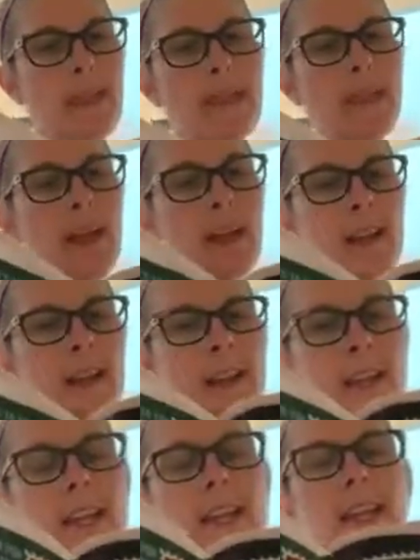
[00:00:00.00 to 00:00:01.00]
"Then
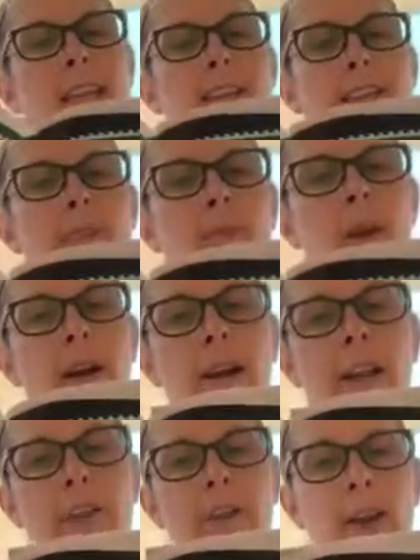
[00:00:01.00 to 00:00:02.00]
he's the one
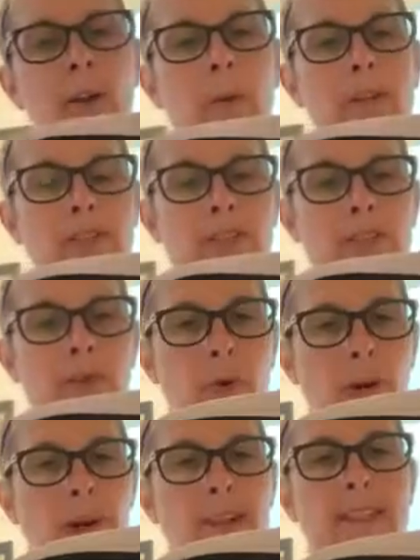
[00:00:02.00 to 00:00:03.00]
I grant wishes
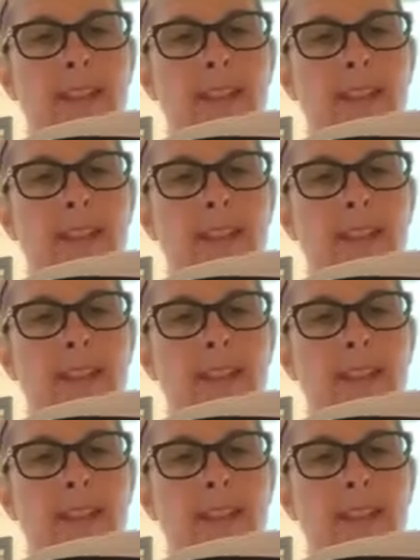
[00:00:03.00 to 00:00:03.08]
for,"